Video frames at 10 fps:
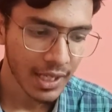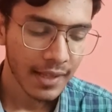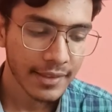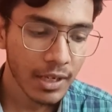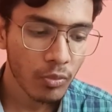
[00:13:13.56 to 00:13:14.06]

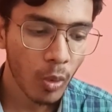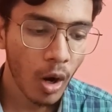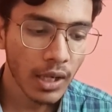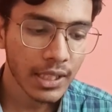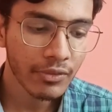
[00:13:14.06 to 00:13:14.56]
then
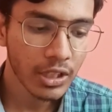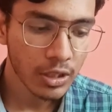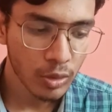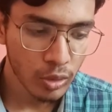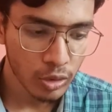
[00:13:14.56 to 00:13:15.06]
what it will
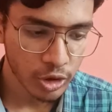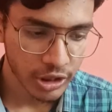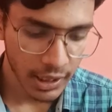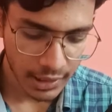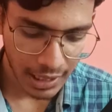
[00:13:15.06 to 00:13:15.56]
do is
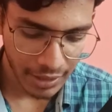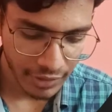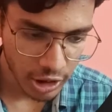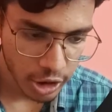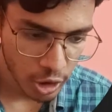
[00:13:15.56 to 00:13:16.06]
that it
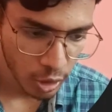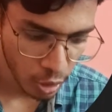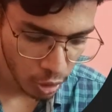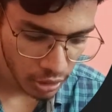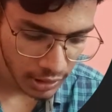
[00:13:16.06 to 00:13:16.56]
will
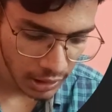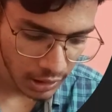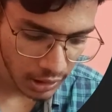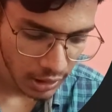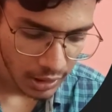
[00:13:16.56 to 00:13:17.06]
store
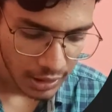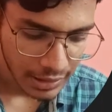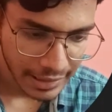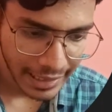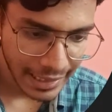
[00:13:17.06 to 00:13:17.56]
the
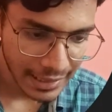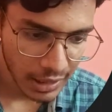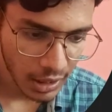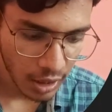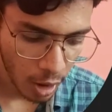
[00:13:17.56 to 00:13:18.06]
data
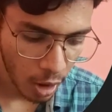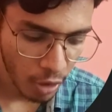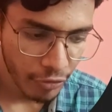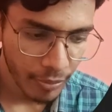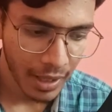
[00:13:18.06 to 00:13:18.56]

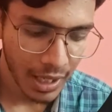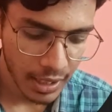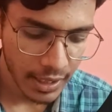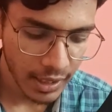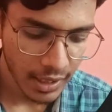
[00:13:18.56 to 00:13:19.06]
of
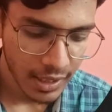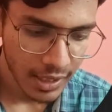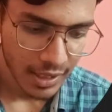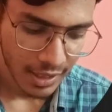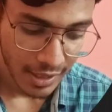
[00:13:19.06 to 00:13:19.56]
my
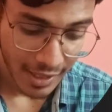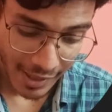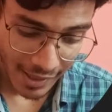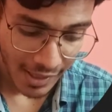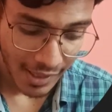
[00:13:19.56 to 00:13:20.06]

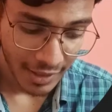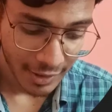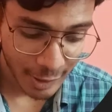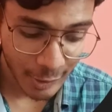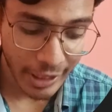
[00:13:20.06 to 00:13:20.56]

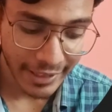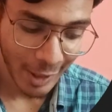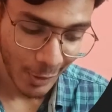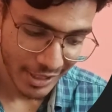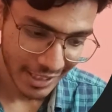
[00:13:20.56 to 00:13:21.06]
student
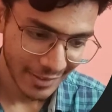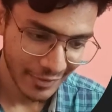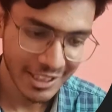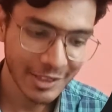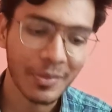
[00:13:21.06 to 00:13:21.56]
object,
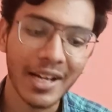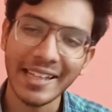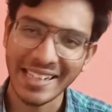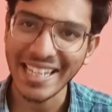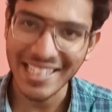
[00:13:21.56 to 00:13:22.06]
which is my
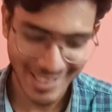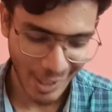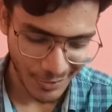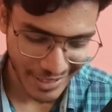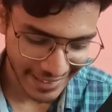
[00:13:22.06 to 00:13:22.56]
create
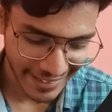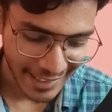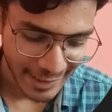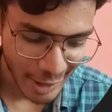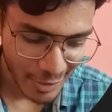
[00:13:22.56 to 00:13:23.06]
object.
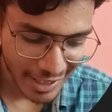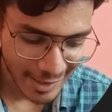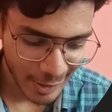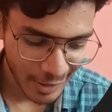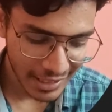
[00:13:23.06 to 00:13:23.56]
So it will
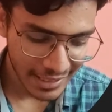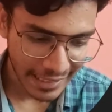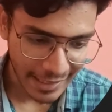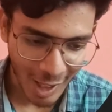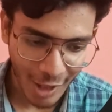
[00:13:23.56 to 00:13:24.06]
store the
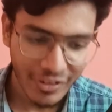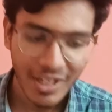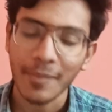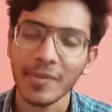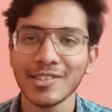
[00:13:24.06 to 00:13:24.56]
data of
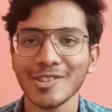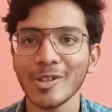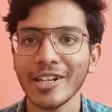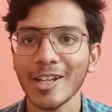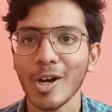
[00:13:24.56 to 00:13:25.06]
my
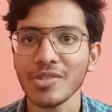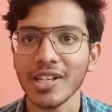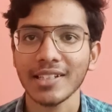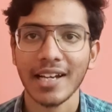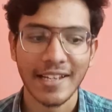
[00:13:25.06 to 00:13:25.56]
student
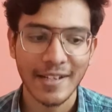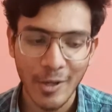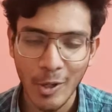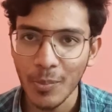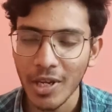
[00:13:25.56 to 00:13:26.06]
object. I
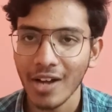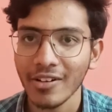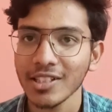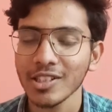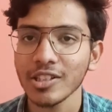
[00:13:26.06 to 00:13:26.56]
hope you have
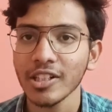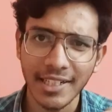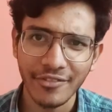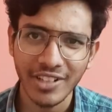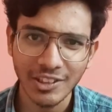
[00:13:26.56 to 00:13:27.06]
understood the
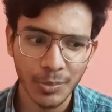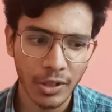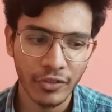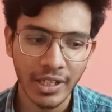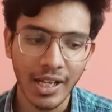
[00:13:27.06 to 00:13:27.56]
difference
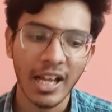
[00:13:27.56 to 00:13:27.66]
between